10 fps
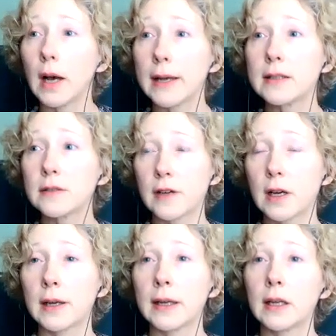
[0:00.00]
I
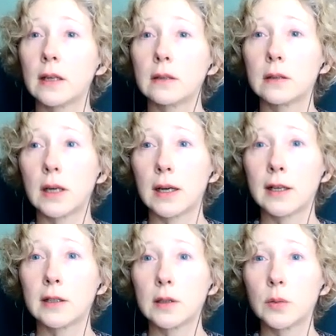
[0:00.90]
define,
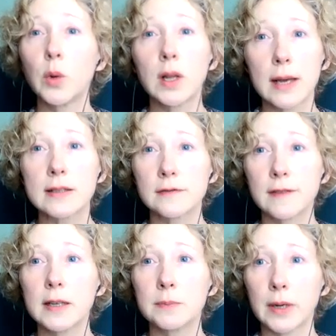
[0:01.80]
uh, well, I
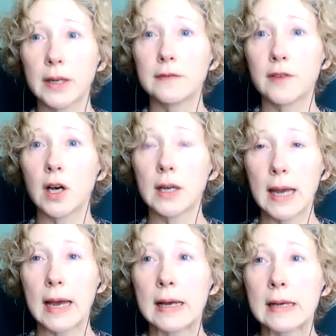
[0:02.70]
define brain fog
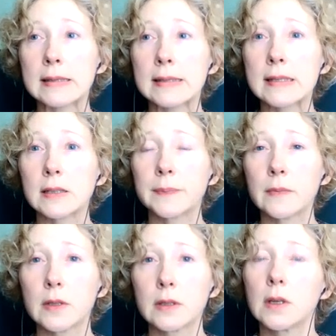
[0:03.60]
as,
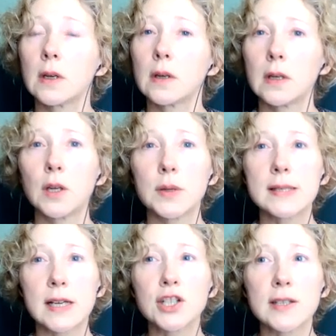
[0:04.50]
you know,
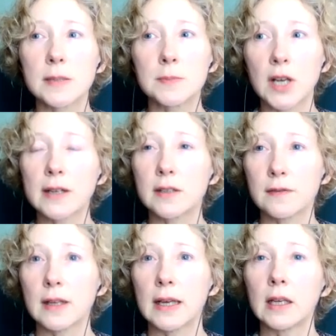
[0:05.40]
it's such a
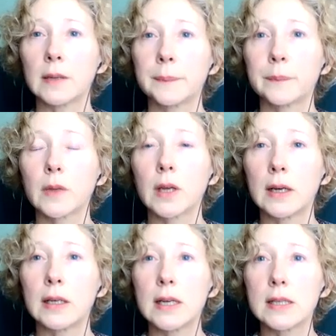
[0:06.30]
subjective thing.
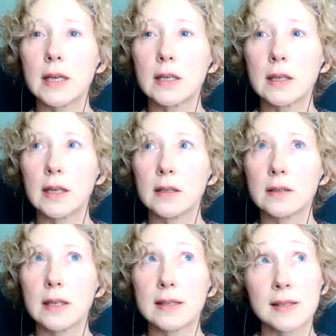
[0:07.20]
Uh, it, it, it,
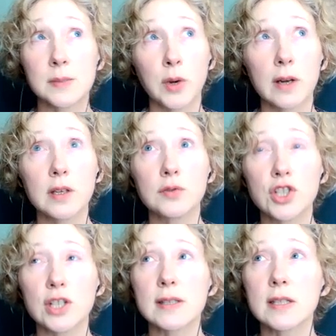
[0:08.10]
it's where you
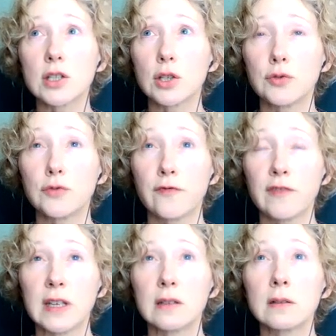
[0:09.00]
just, you
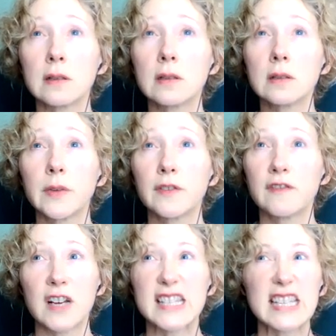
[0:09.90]
feel
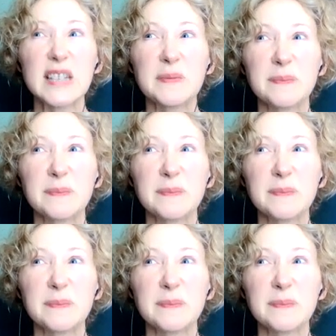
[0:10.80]
fuzzy,